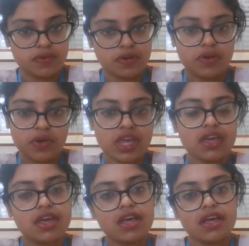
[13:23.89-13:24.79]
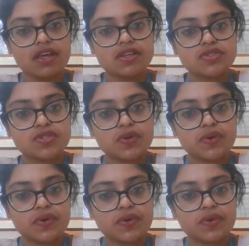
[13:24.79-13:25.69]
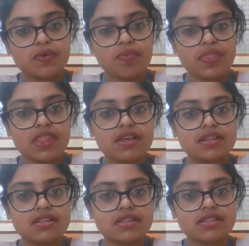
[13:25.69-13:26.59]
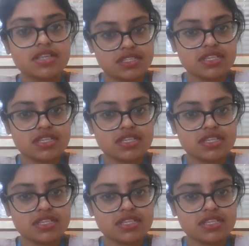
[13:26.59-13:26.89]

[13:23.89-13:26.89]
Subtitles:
Okay, so this